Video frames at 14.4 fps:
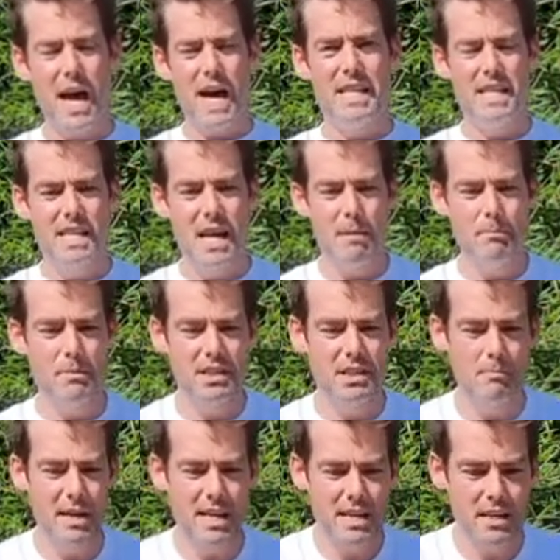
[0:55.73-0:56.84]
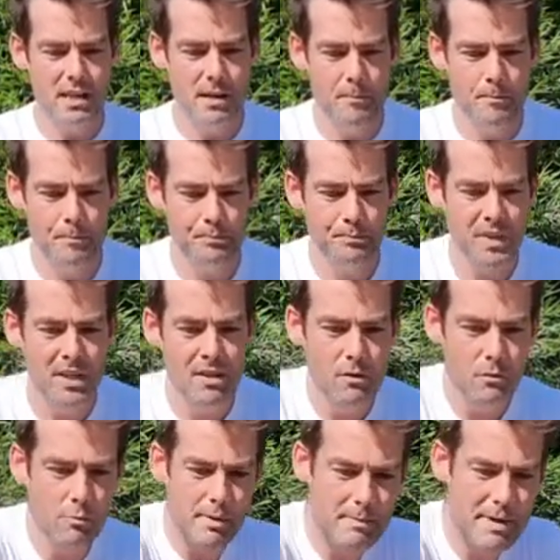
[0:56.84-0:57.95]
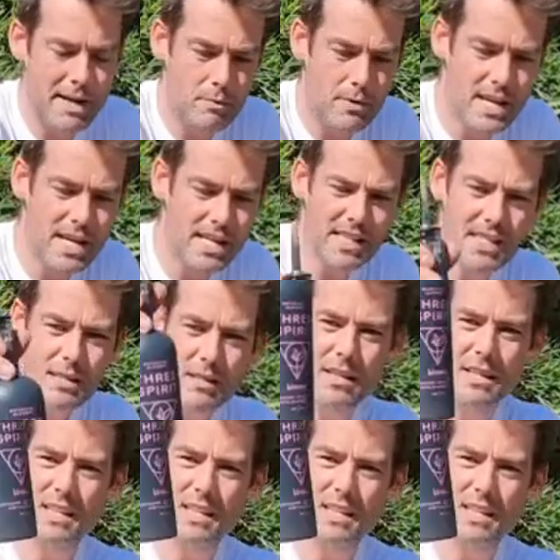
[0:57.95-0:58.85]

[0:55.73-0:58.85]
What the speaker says: attempt to make will be made with this.